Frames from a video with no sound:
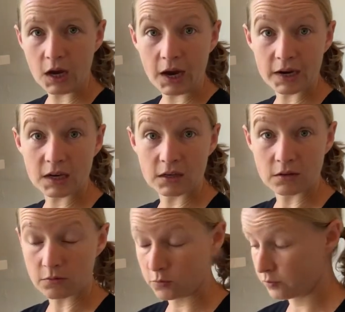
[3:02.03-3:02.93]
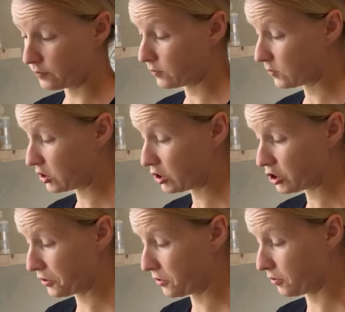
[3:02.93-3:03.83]
I can just
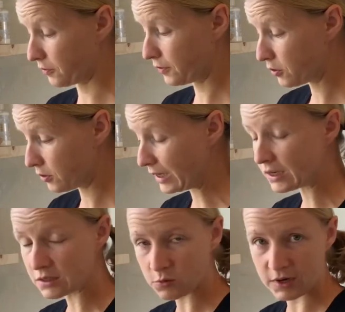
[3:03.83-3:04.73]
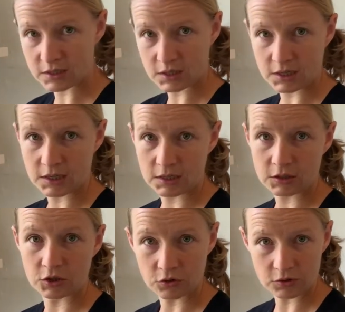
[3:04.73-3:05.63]
show you a few easy ways that I
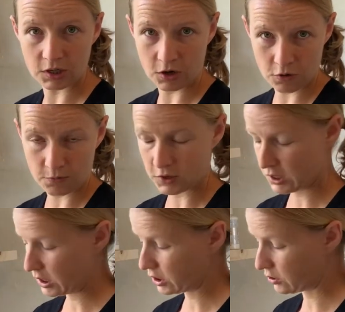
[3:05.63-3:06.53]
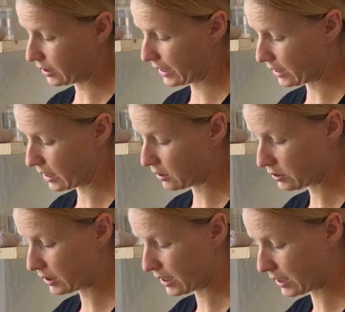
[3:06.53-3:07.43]
use at home to clean
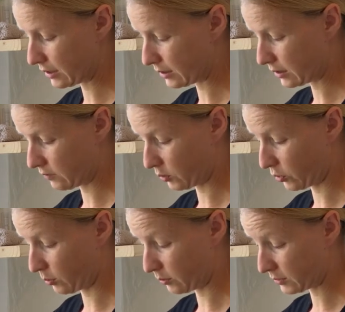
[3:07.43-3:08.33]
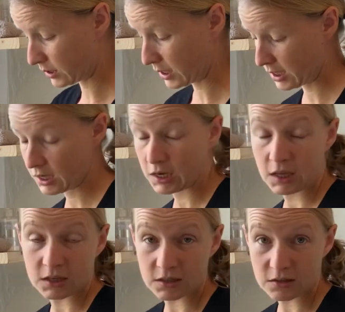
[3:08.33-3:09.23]
out an eye that's giving problems.
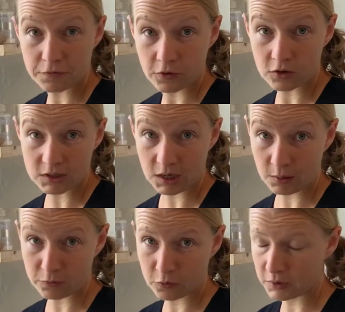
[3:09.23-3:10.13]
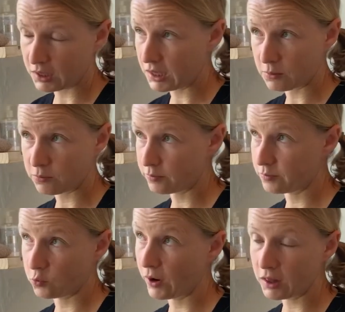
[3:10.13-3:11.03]
This is the first time for me in
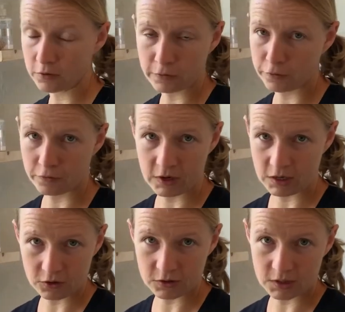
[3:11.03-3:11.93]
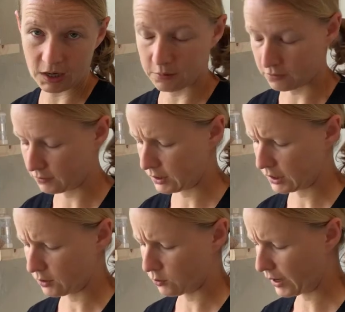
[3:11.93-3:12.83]
well over 15 years that I'm
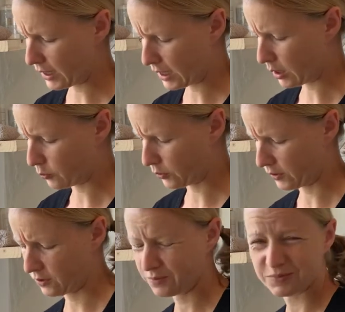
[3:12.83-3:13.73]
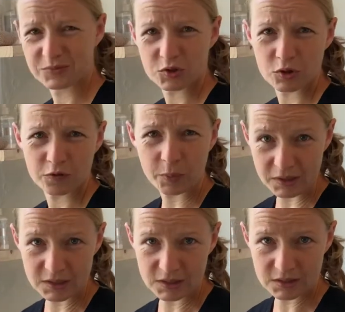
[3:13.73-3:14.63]
waking up with sort of
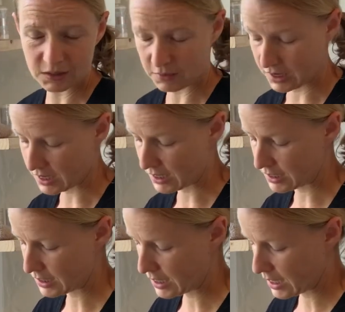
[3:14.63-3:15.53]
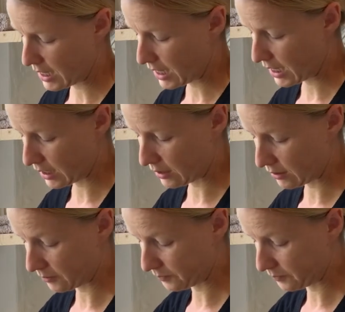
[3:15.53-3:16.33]
pussiness in my eye, and